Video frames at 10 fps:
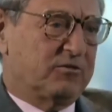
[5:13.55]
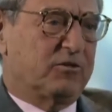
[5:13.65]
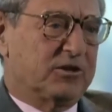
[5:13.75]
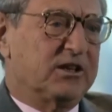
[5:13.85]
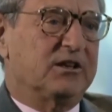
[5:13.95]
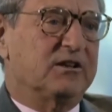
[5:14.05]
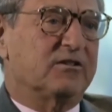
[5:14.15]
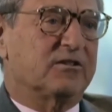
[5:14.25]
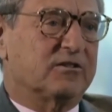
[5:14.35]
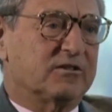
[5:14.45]
tantrum.
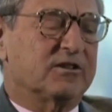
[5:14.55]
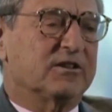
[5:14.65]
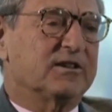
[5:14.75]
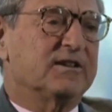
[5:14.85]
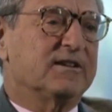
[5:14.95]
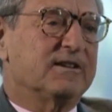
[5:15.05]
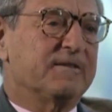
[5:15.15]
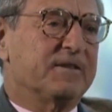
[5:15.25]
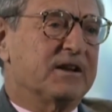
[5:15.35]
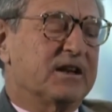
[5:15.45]
There he is in the news.
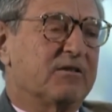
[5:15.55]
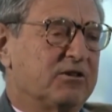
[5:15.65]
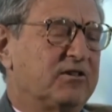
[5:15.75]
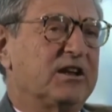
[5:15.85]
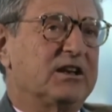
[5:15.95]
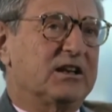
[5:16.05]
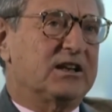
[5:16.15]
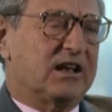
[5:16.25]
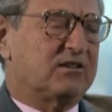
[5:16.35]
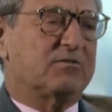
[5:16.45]
Billionaire
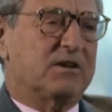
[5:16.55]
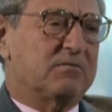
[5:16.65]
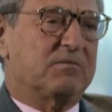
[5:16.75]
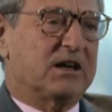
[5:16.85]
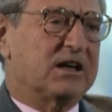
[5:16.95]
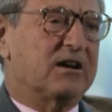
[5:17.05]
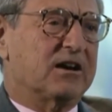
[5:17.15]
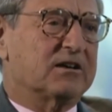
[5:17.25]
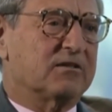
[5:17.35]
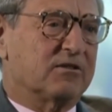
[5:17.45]
globalist pens
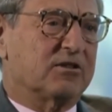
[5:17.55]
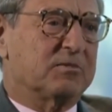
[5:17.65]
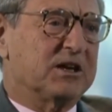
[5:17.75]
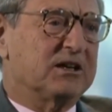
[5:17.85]
panicked